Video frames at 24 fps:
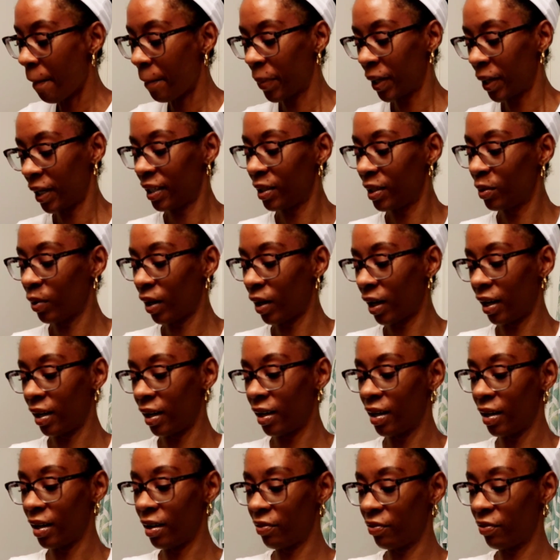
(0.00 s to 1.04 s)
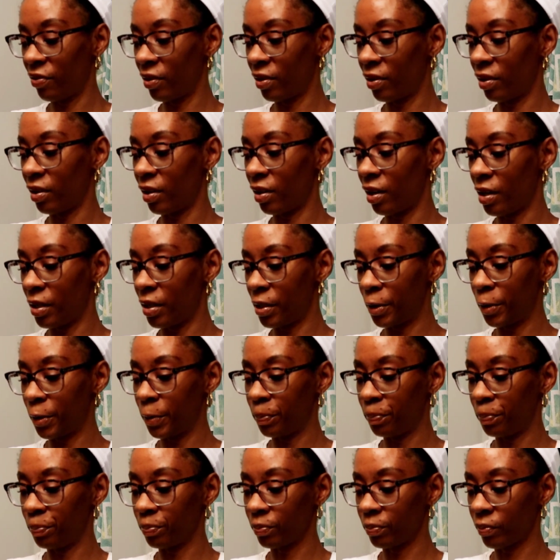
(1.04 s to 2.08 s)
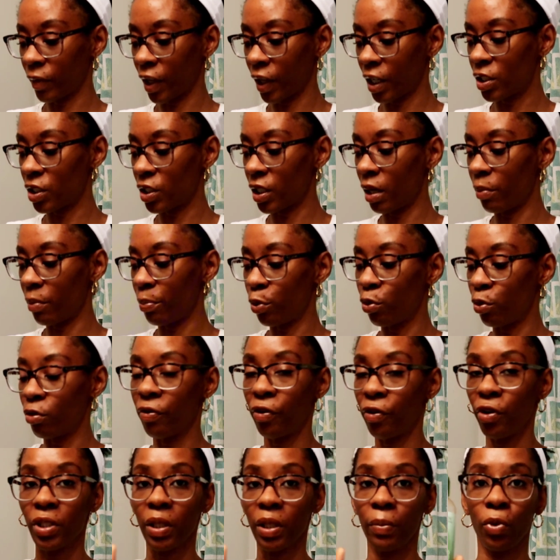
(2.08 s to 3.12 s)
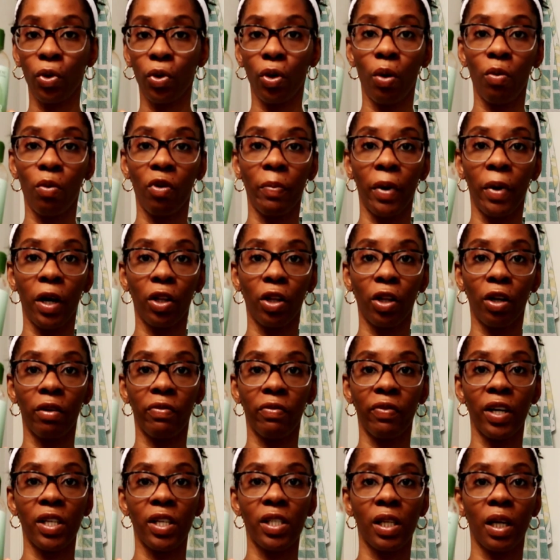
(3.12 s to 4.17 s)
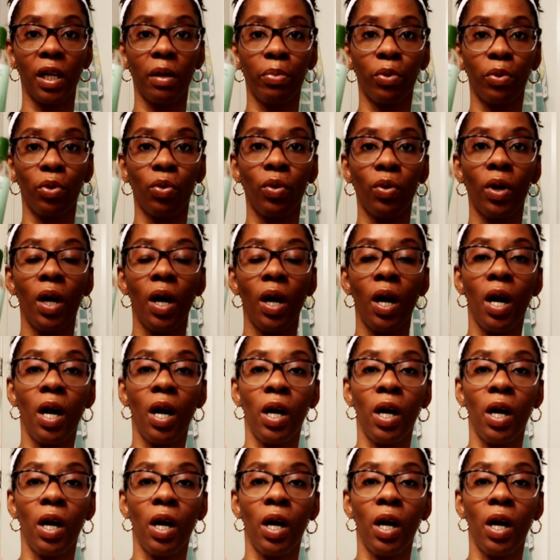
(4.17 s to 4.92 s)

But anyway, for um, shampoo, first I'm going with my clarifying shampoo.